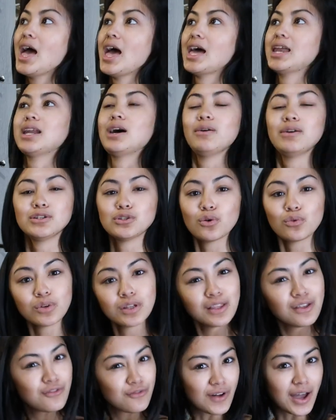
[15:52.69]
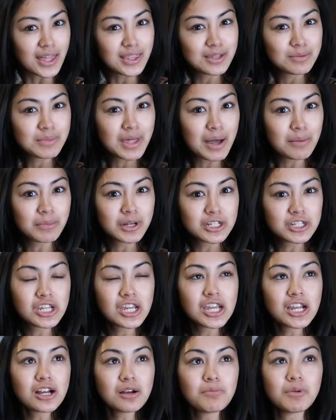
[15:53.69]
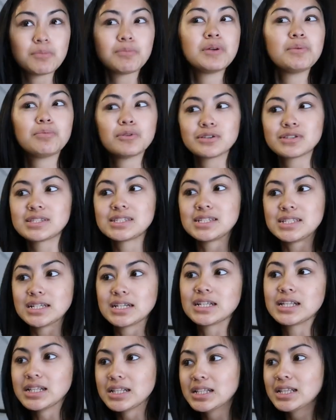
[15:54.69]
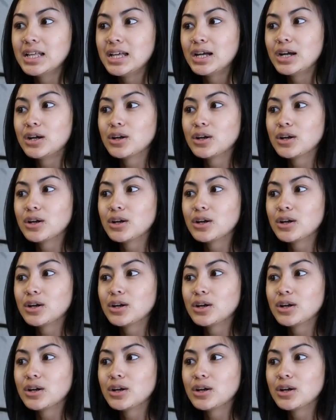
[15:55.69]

And now I don't really find them that much here, but people still